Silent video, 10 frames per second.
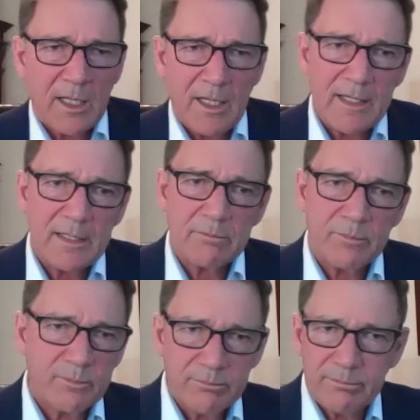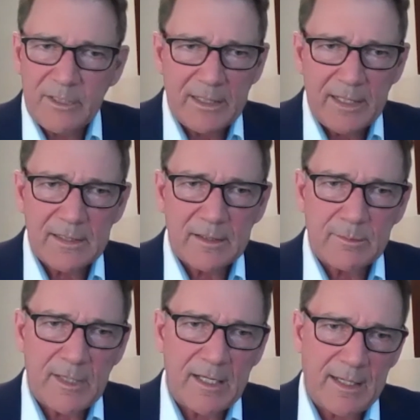I connected
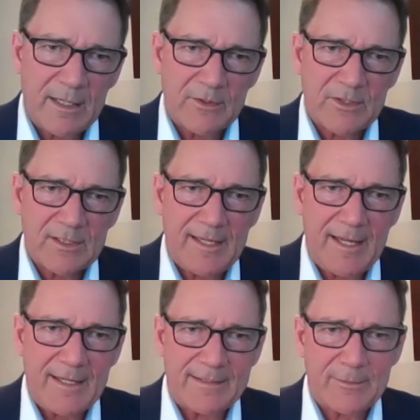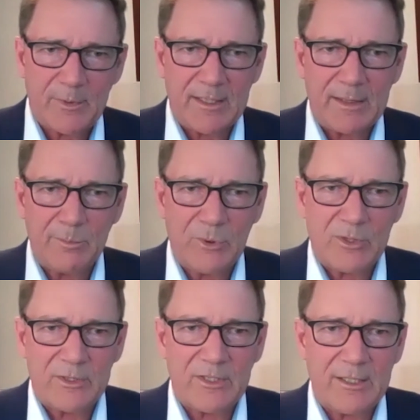my house to gas when I bought
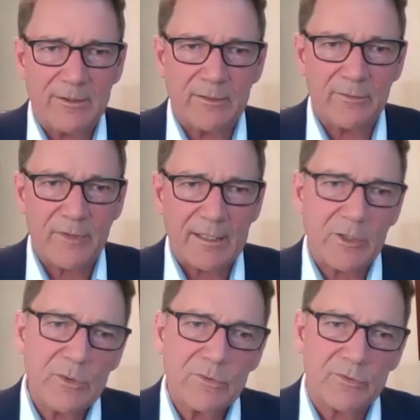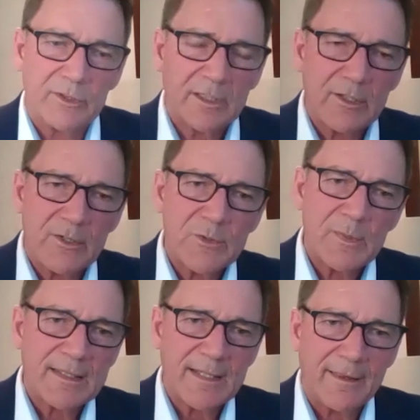it here in Vancouver, and it cost
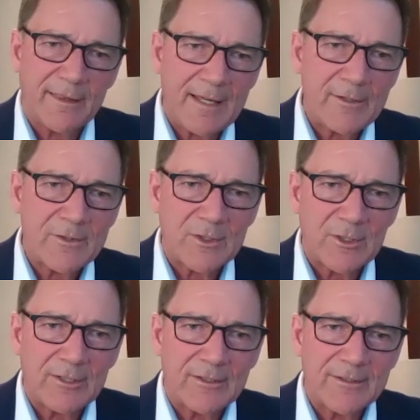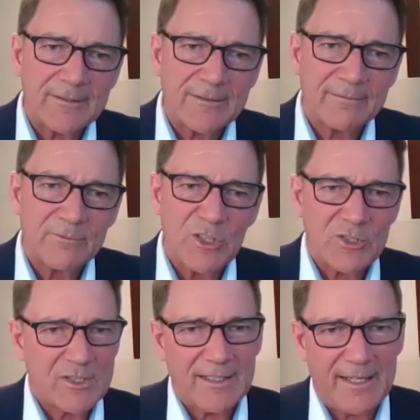me $10,000 just
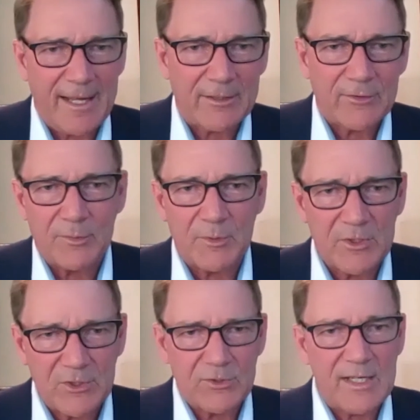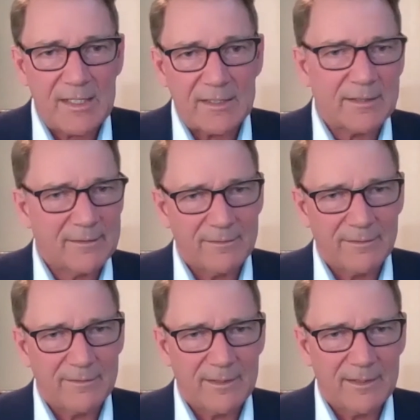to connect from the street
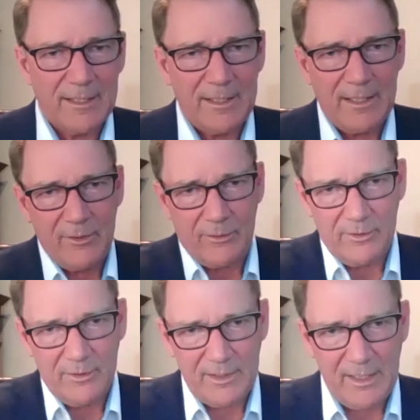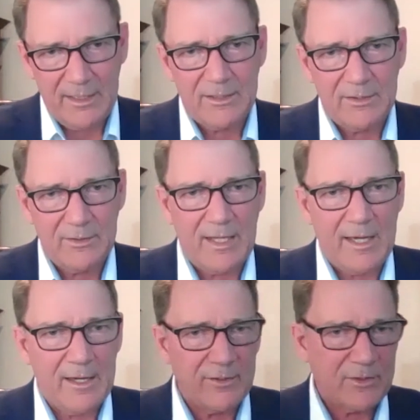alone into the
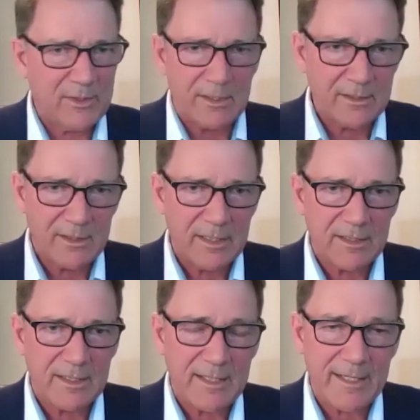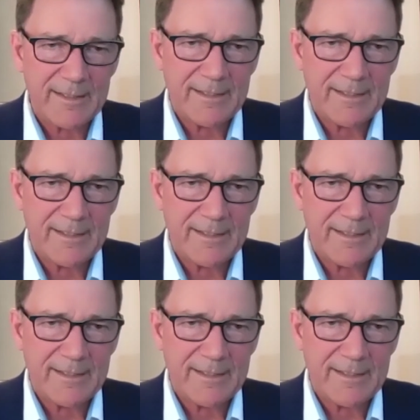house and connect